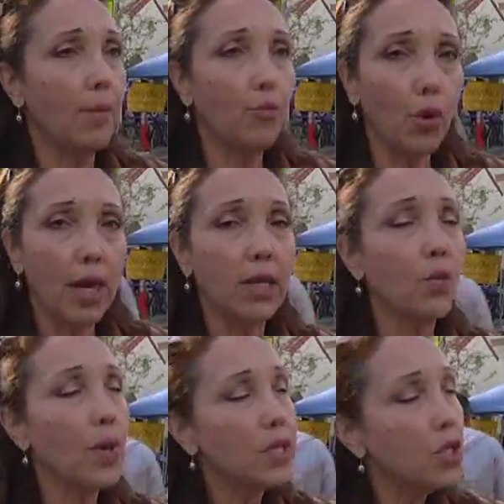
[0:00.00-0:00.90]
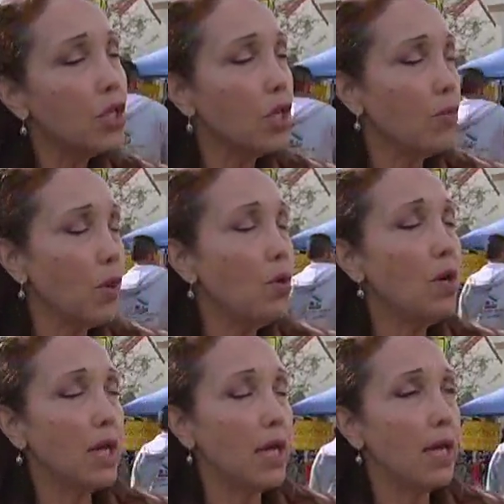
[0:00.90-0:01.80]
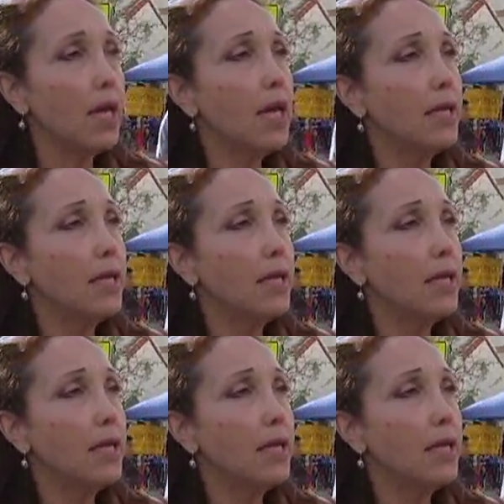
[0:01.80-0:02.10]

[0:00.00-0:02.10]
and bring the rest of the community